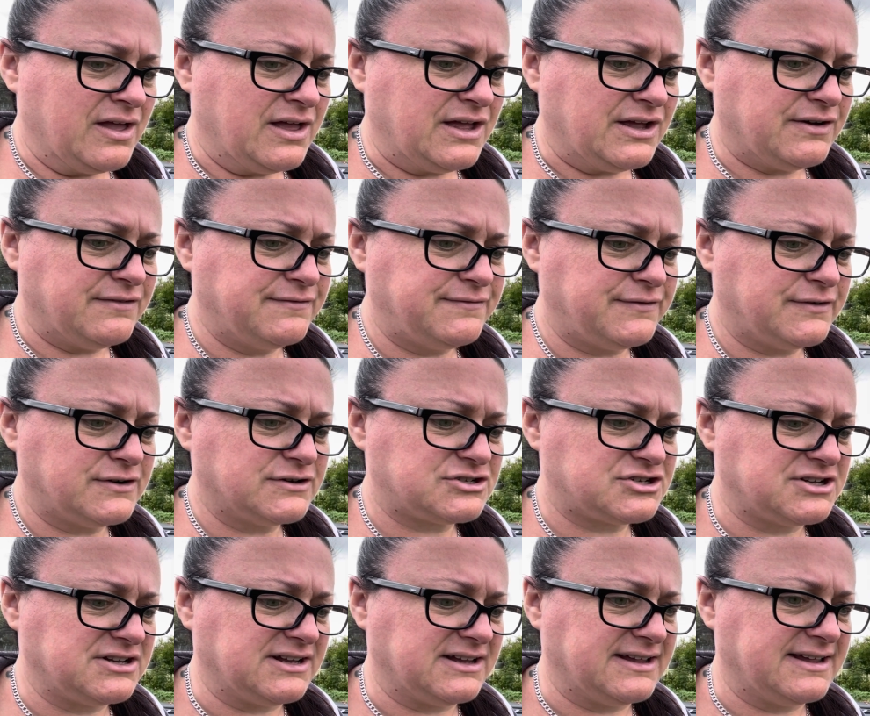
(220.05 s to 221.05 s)

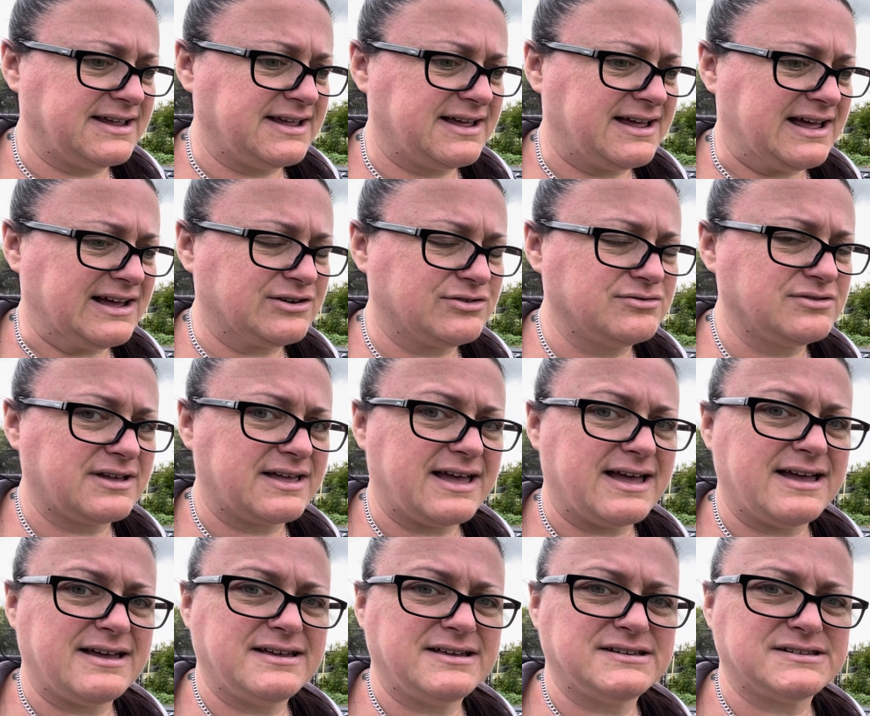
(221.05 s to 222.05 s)
Unfortunately, I couldn't
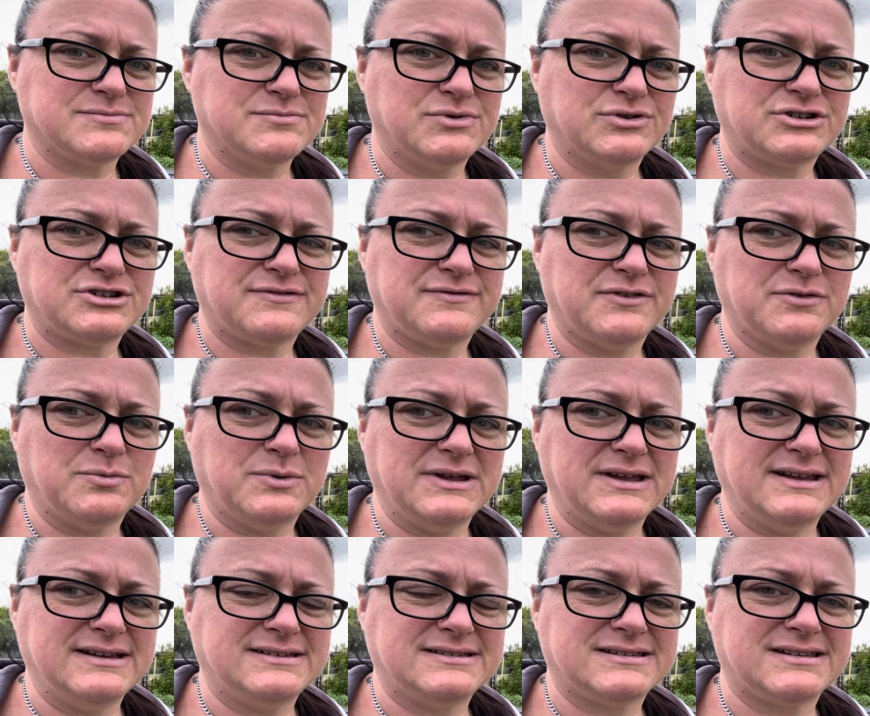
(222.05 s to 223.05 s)
get as much of the
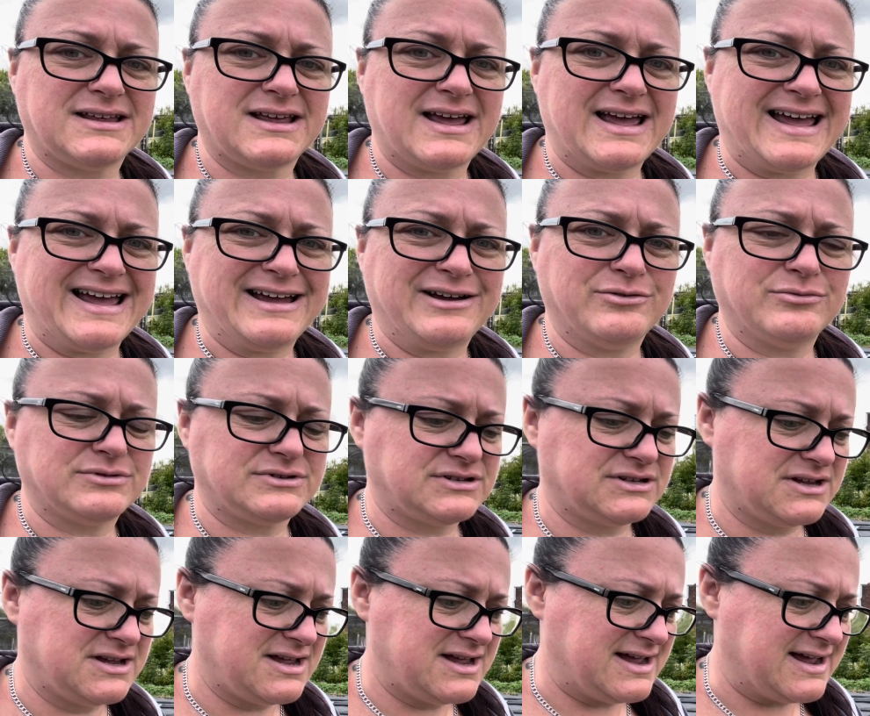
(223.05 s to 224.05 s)
weeds out
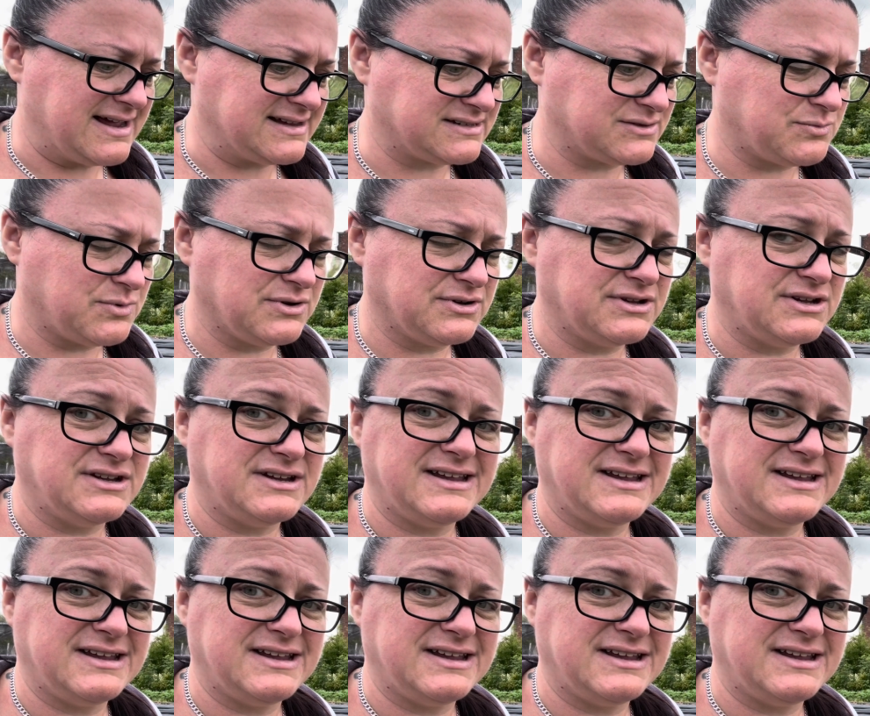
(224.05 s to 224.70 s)
as I wanted.